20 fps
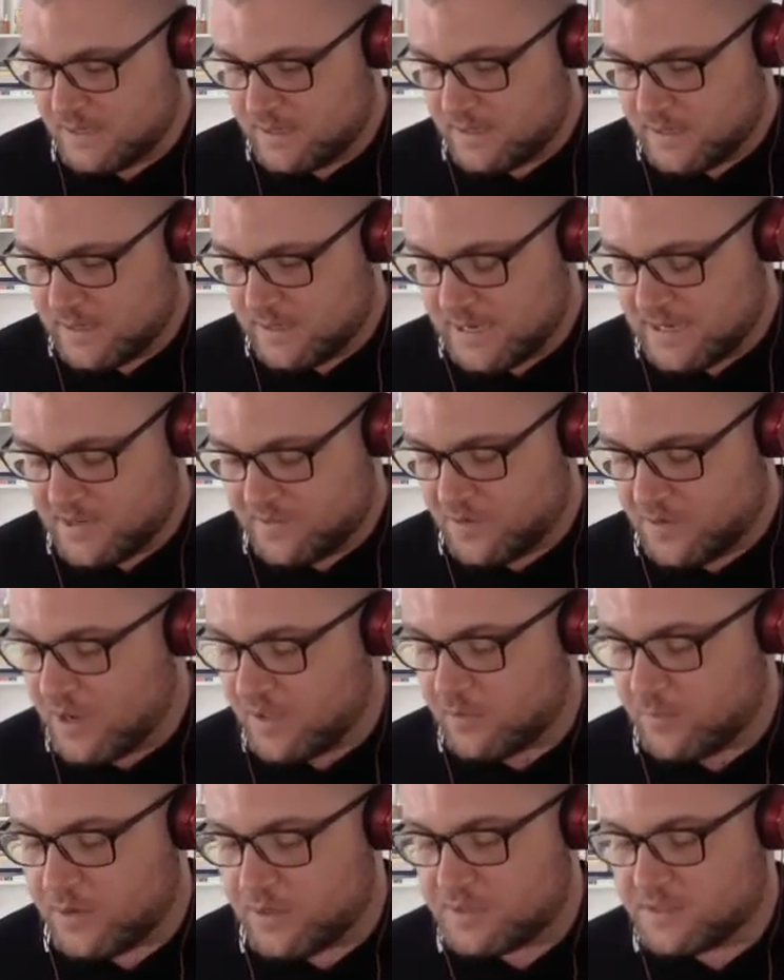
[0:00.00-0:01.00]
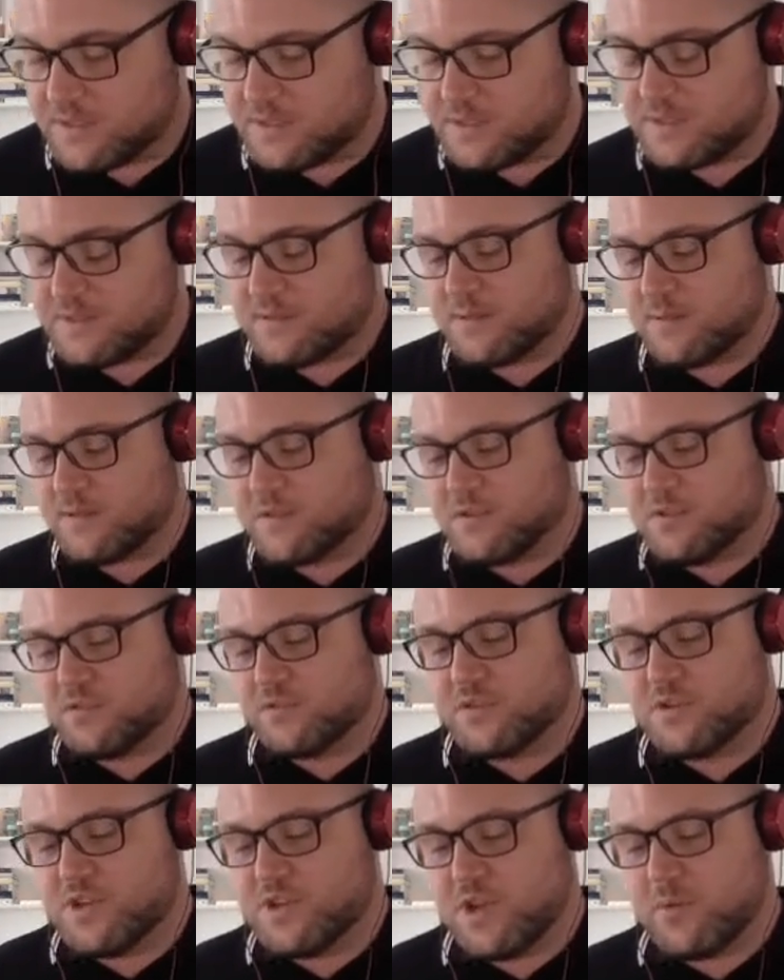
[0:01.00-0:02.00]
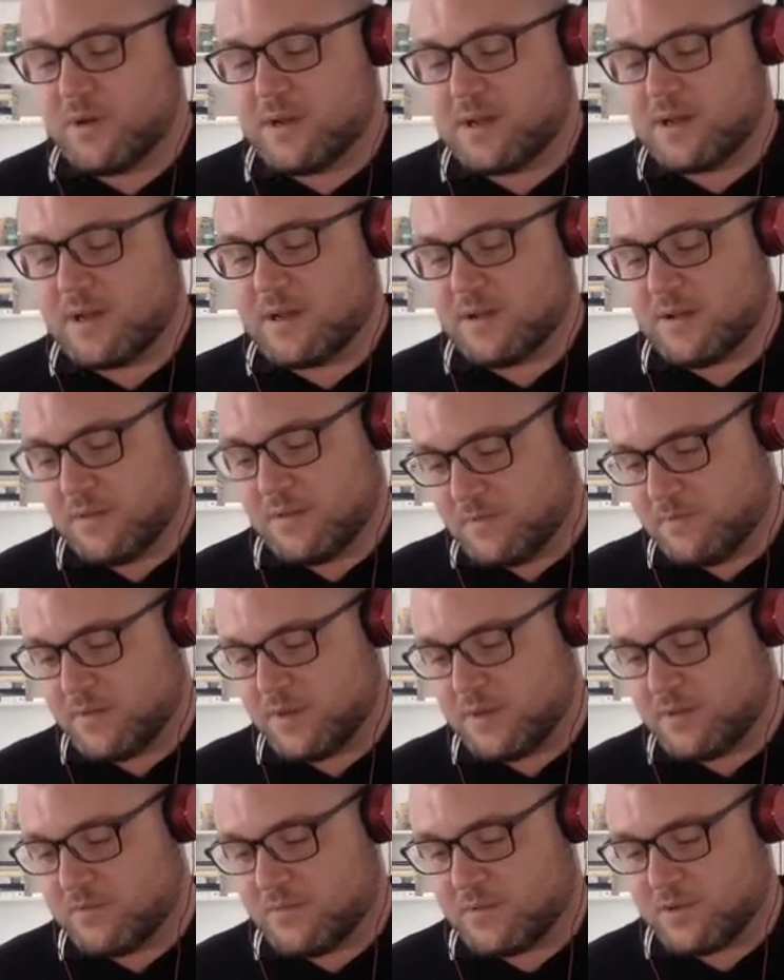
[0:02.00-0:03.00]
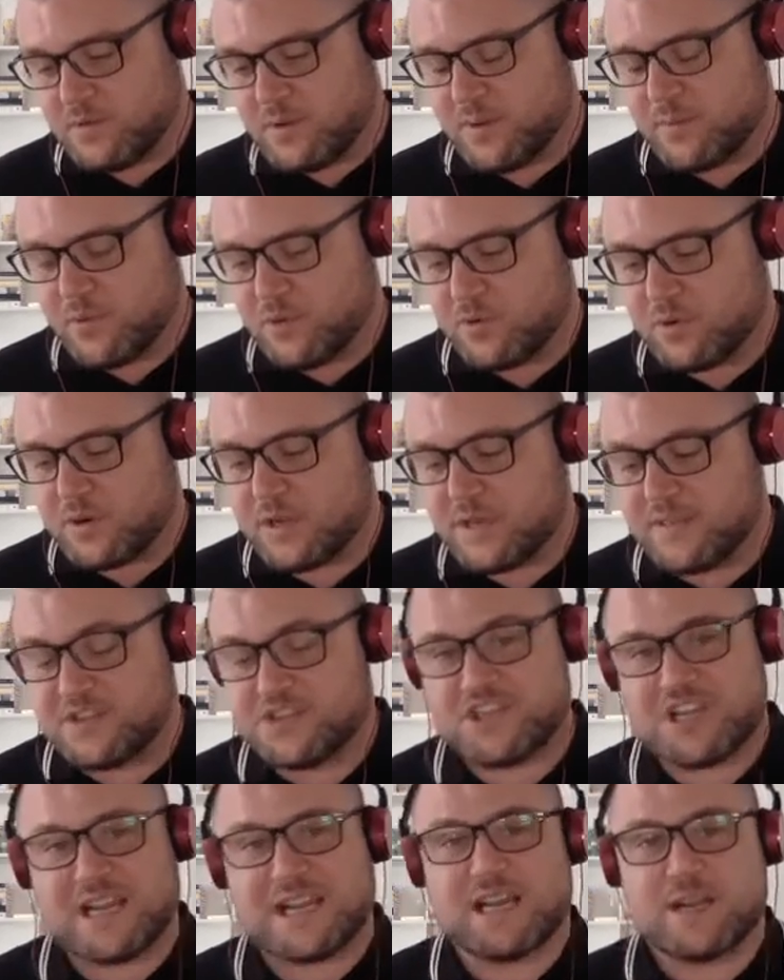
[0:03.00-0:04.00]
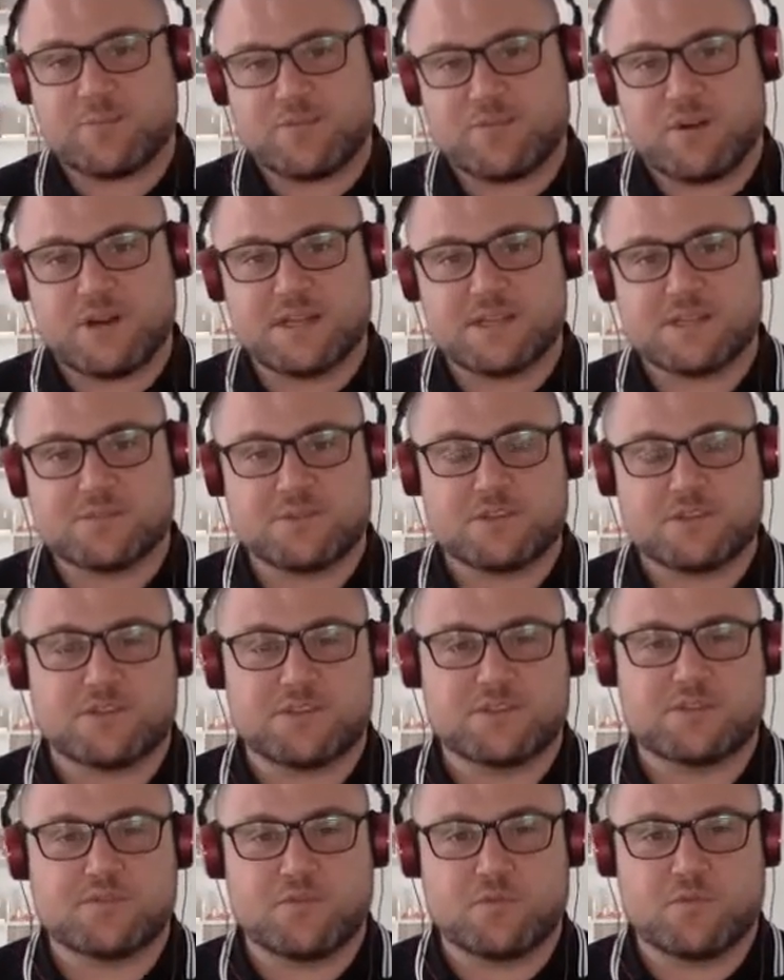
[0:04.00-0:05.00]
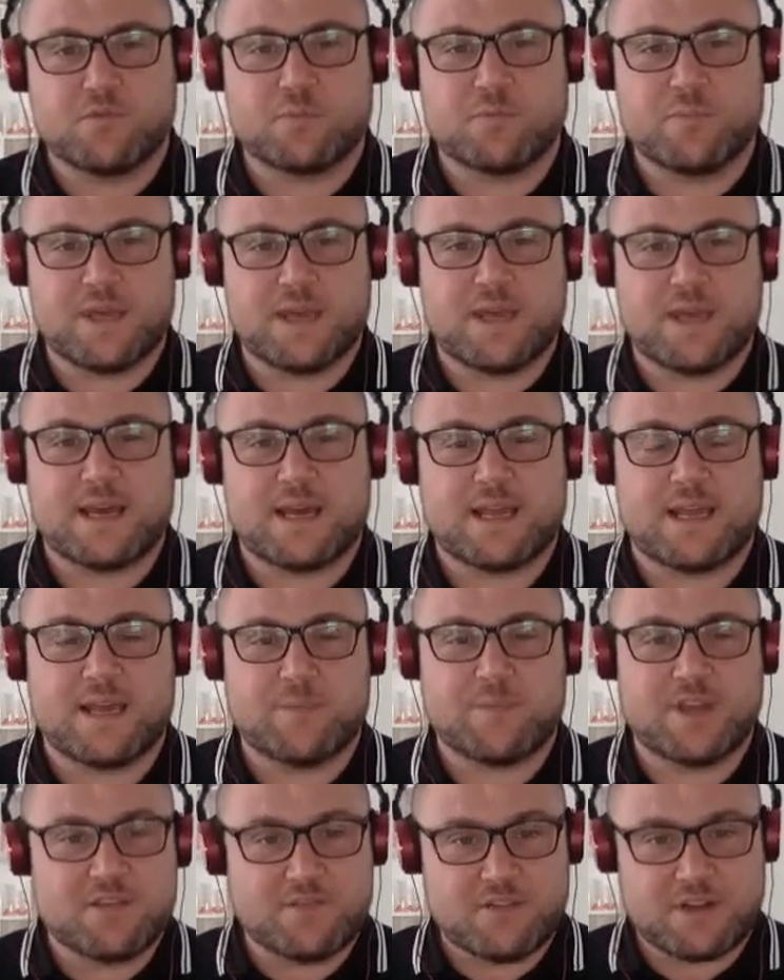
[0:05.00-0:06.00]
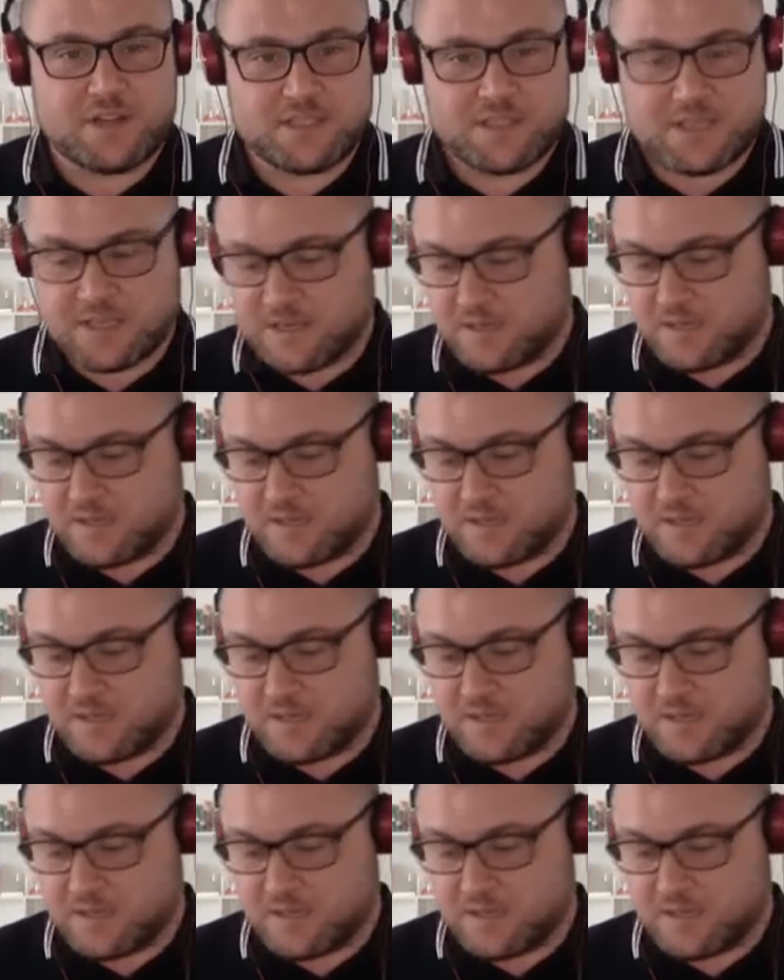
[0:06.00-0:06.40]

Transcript: And you've got other ones sort of newer but quite important, like the Jalak Prize, which is for BAME writing.